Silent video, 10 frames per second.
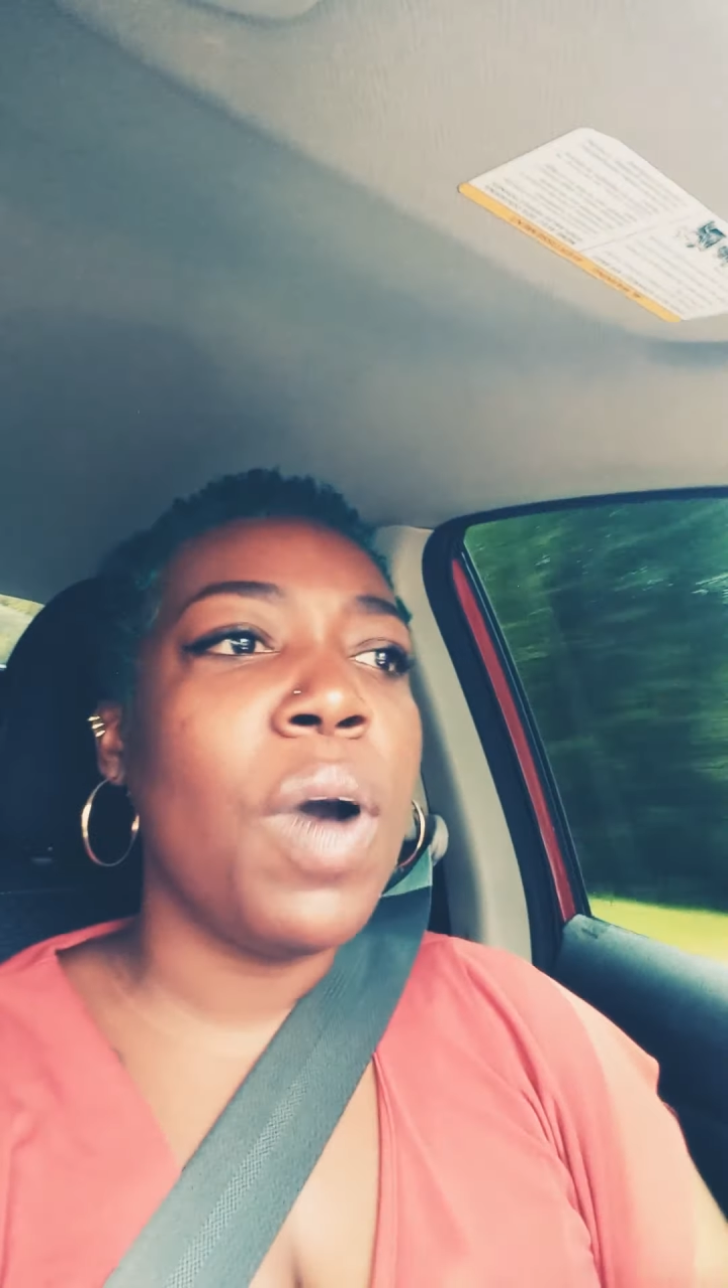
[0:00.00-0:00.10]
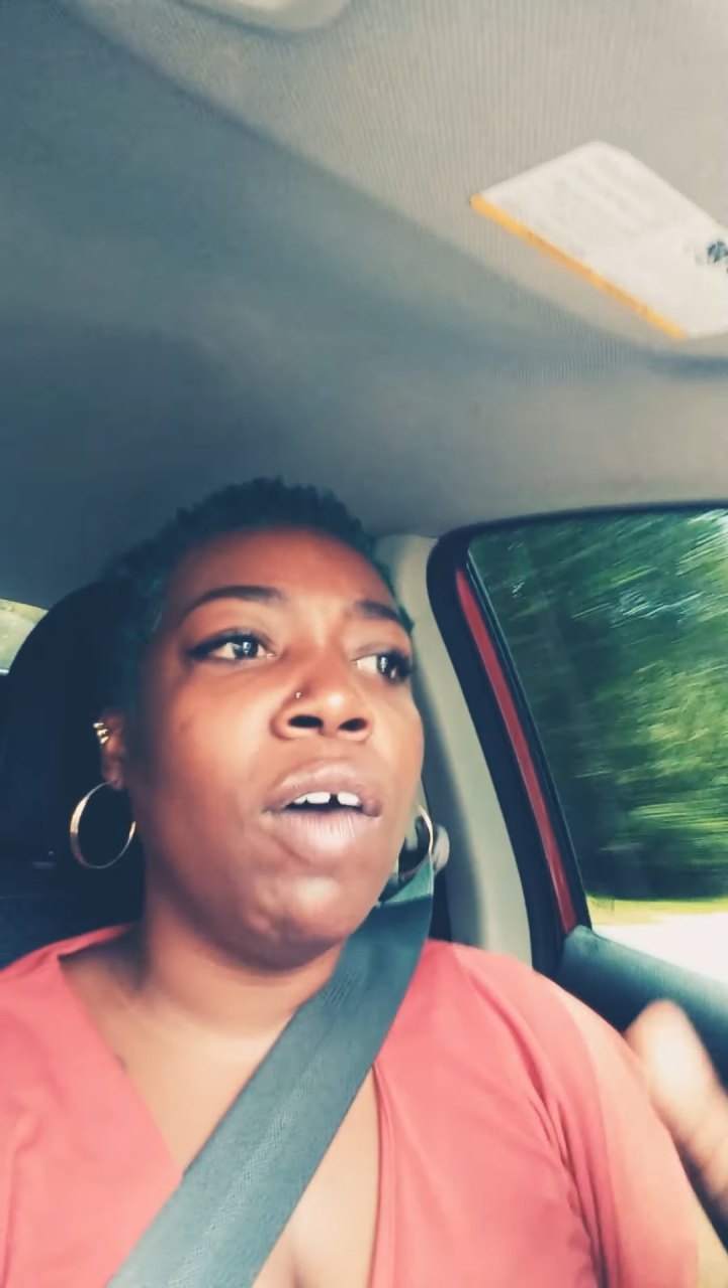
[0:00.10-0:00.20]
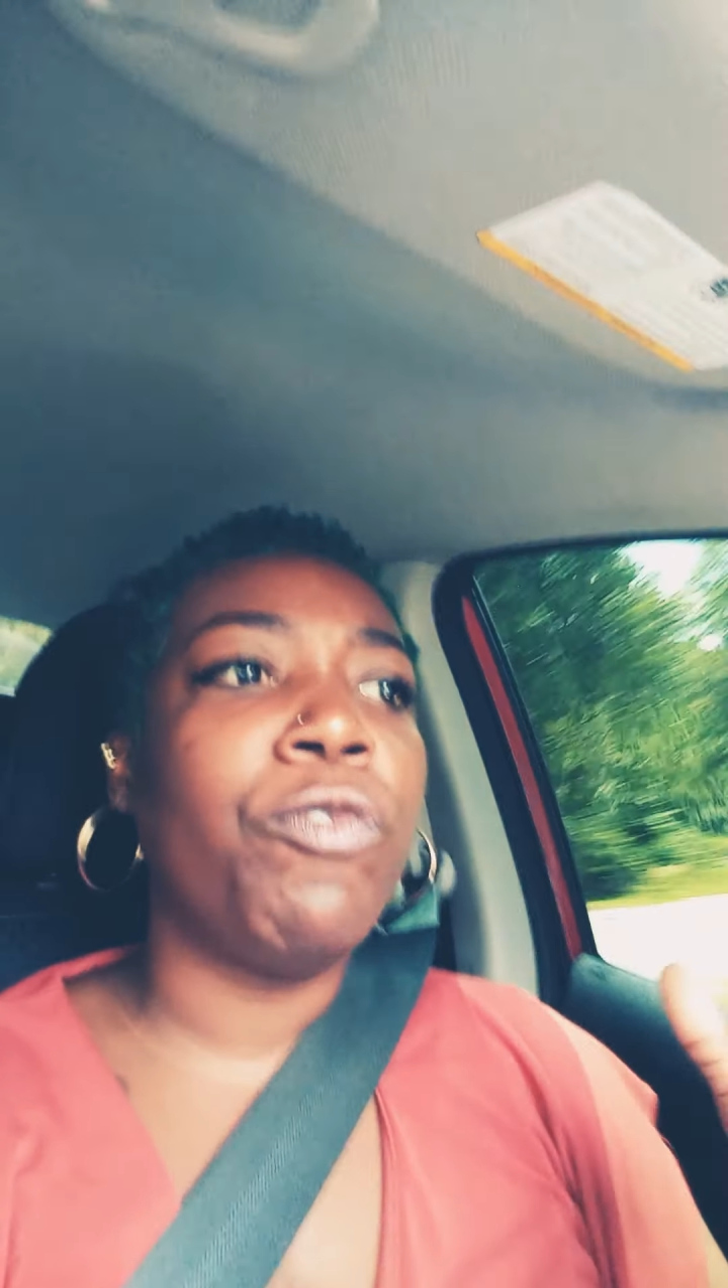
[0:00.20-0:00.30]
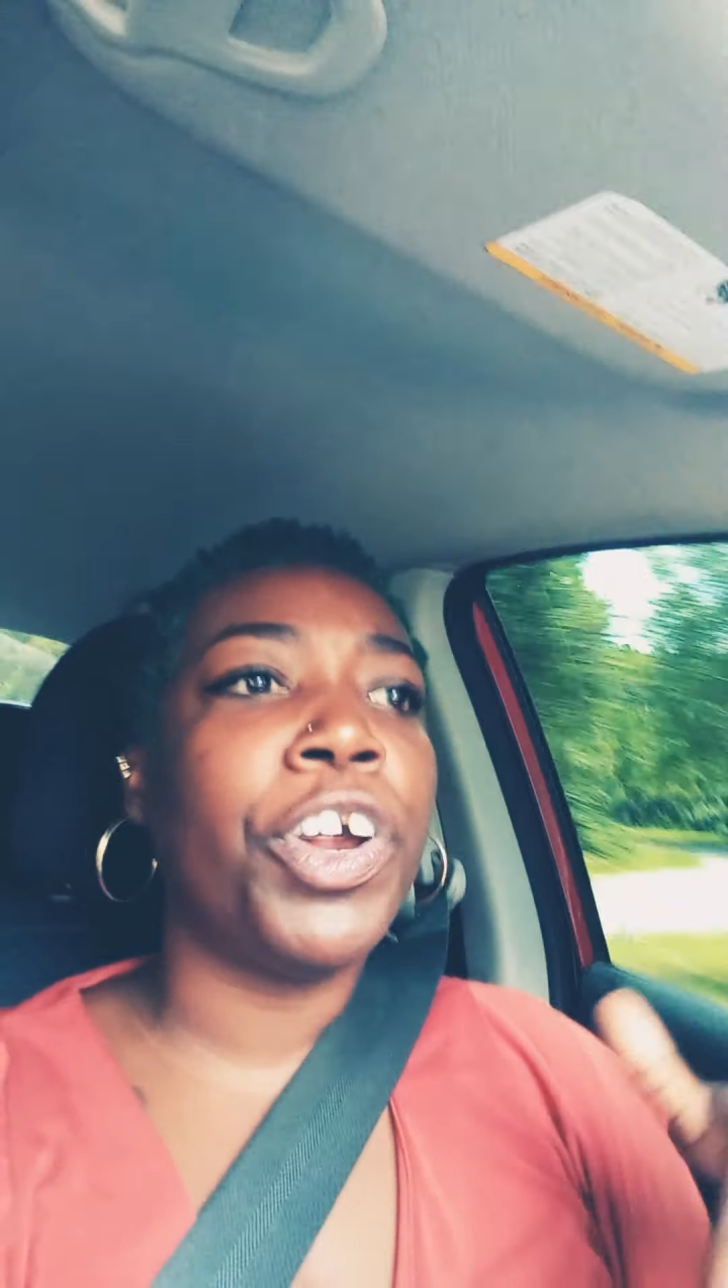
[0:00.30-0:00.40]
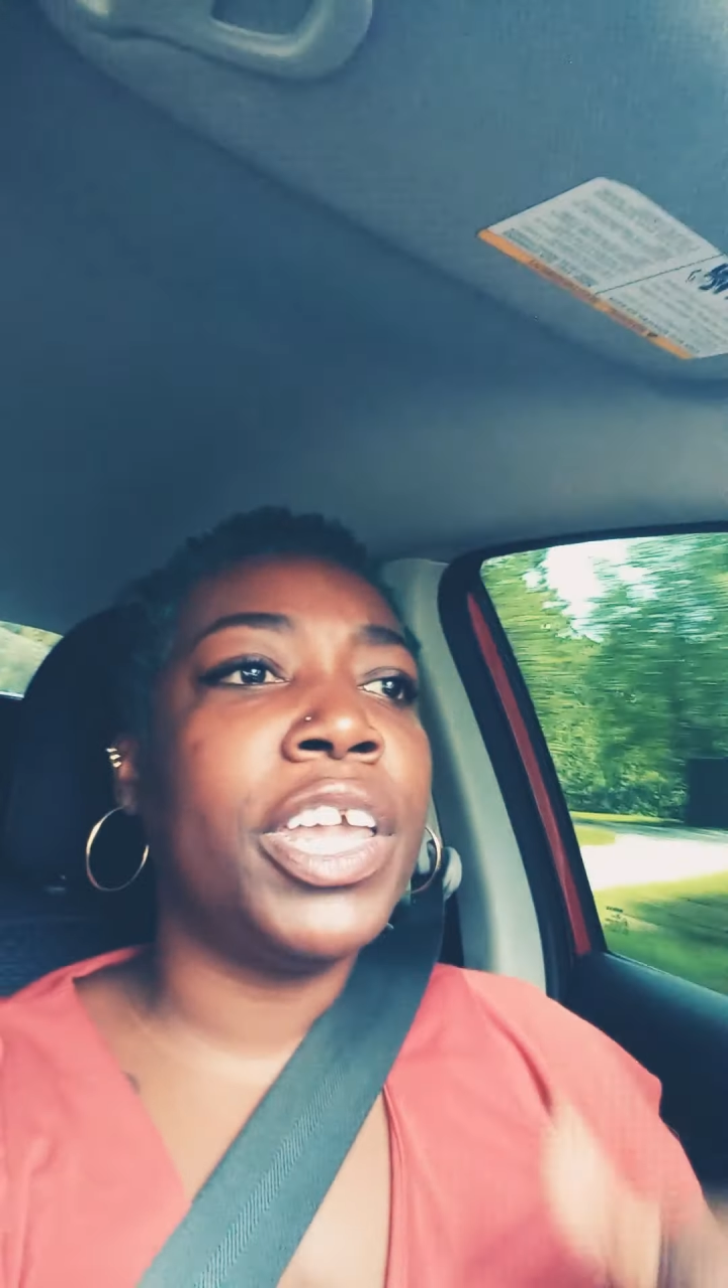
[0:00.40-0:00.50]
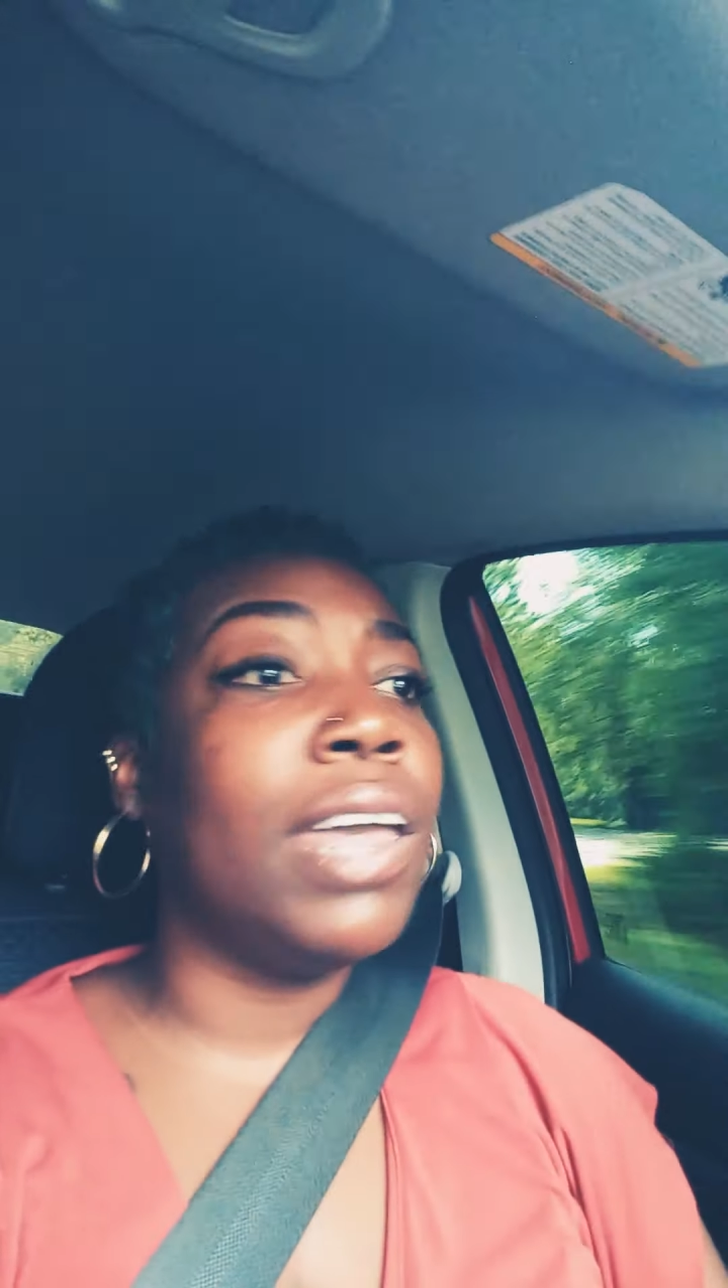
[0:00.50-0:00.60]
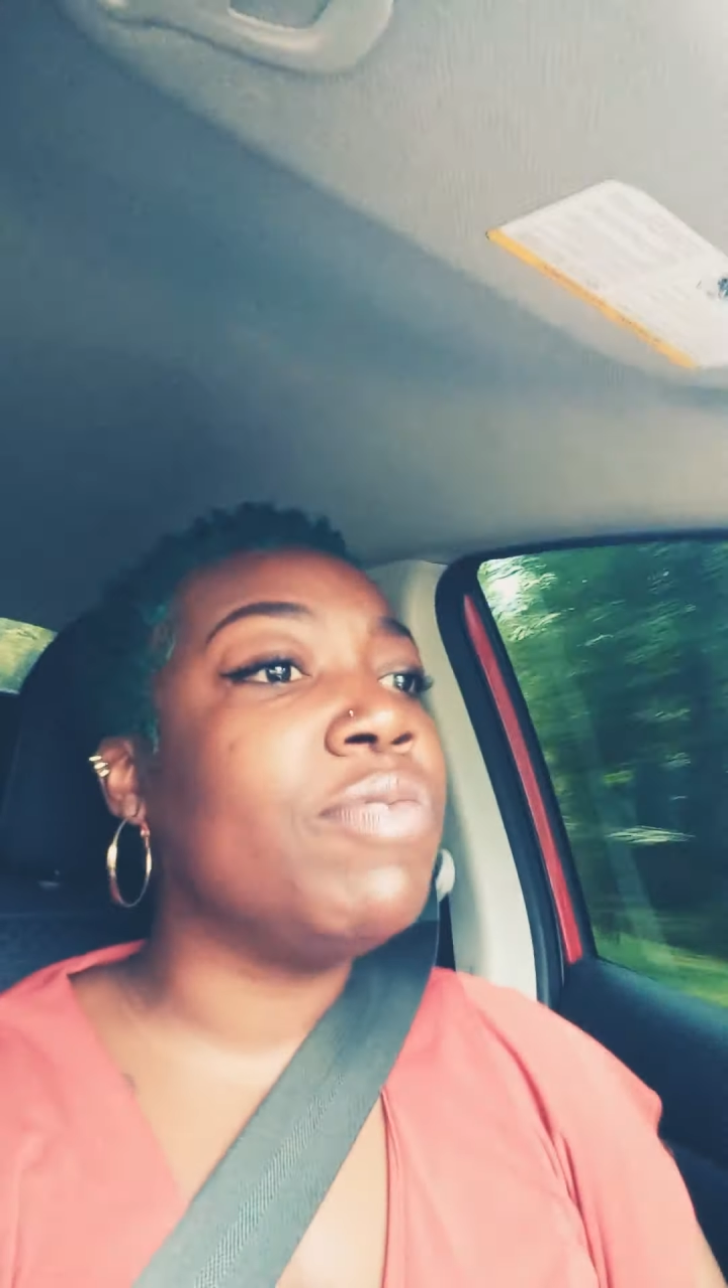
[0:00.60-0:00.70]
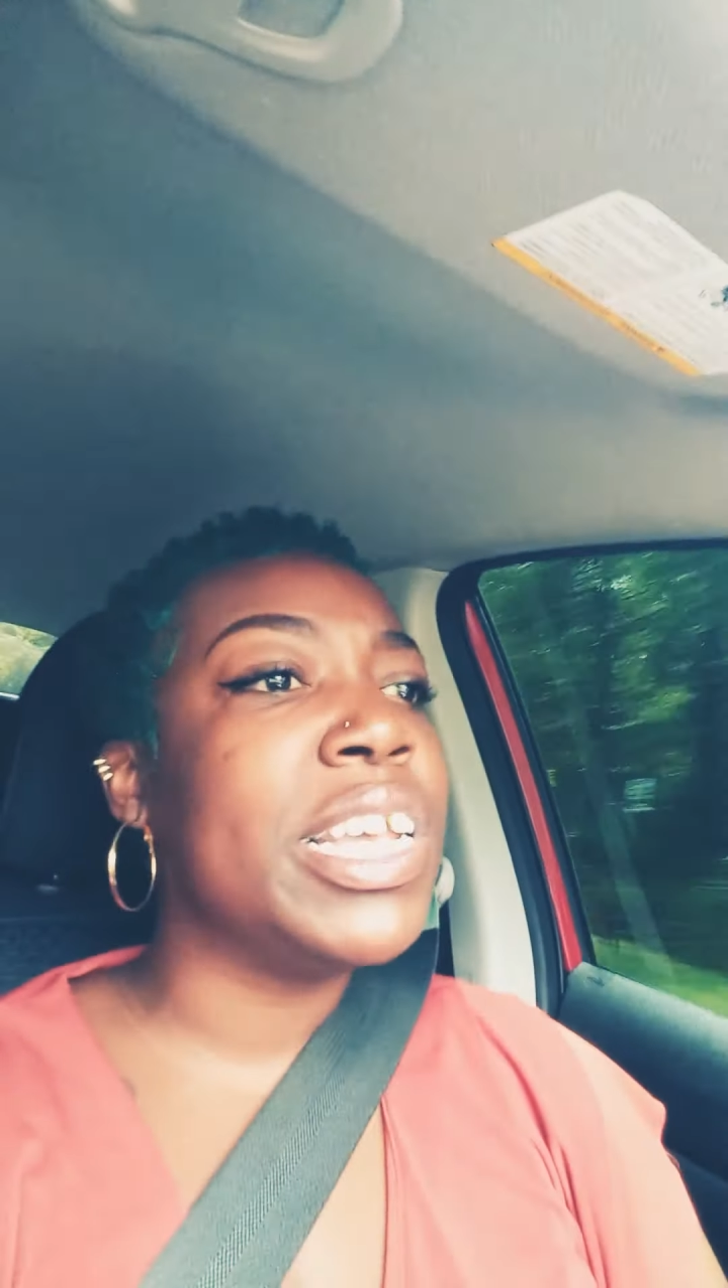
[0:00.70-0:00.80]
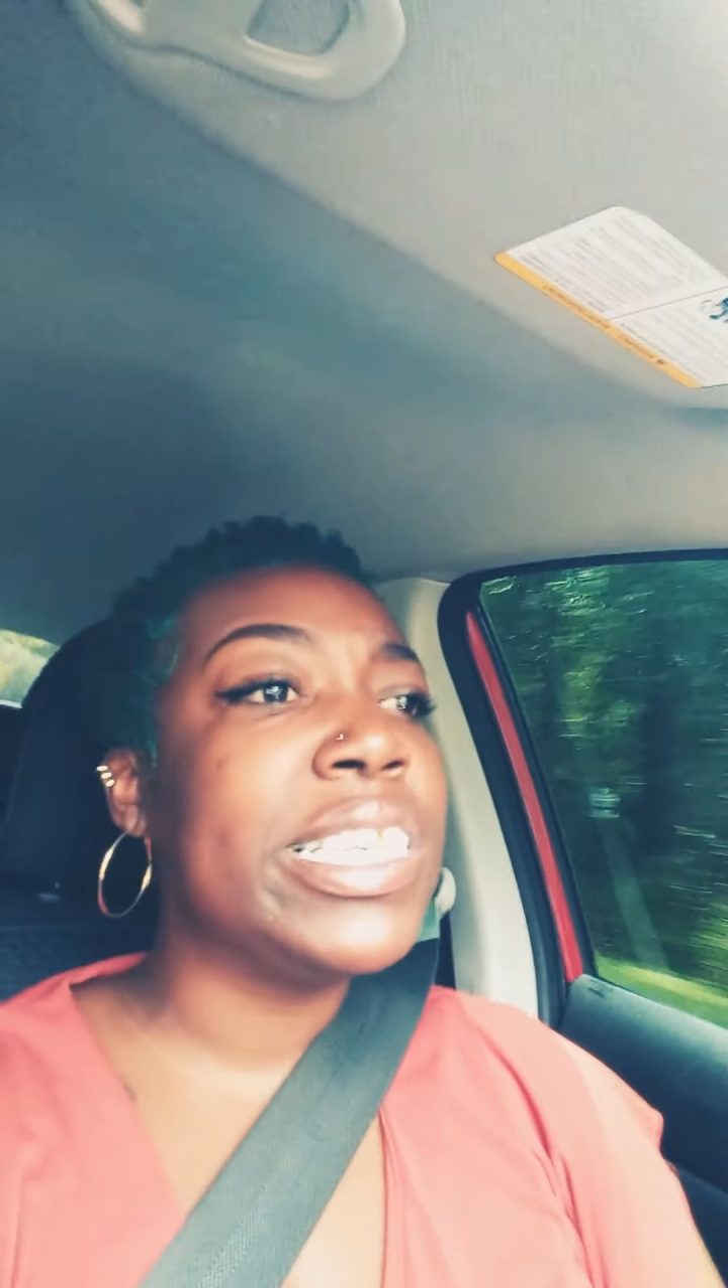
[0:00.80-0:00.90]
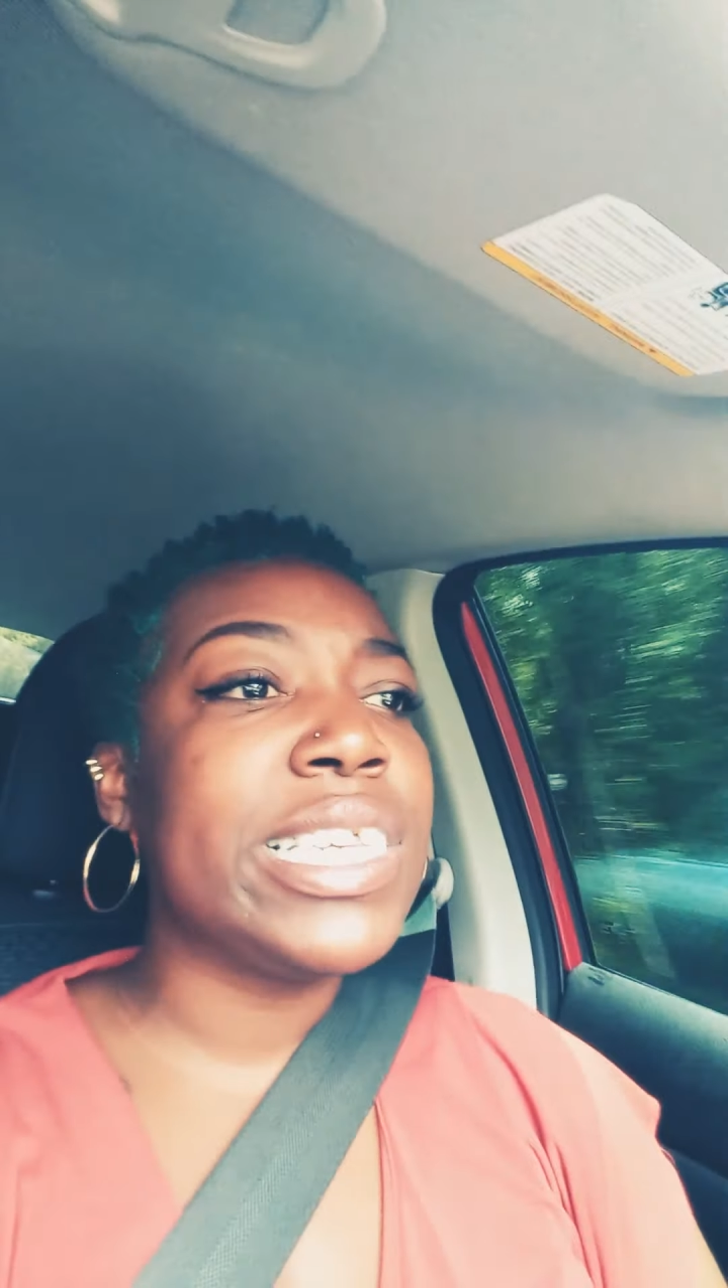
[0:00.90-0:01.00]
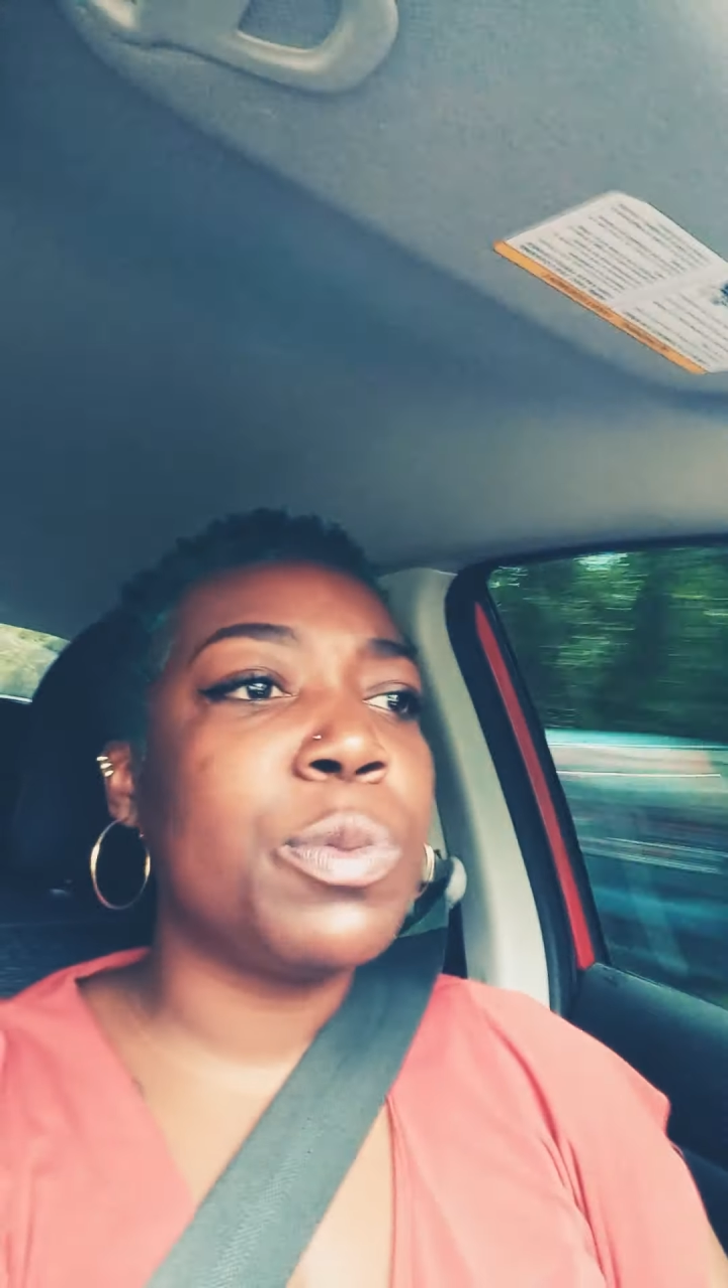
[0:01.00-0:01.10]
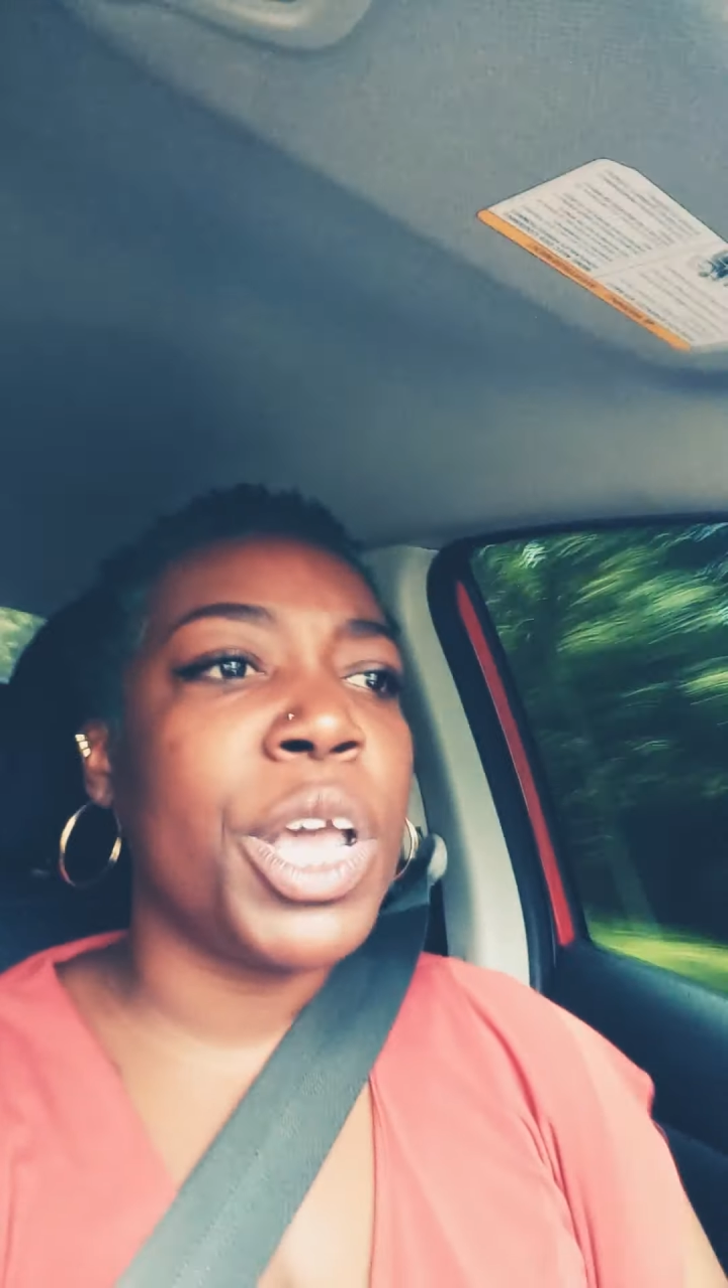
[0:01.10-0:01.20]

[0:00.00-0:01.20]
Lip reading: Unforgiveness that's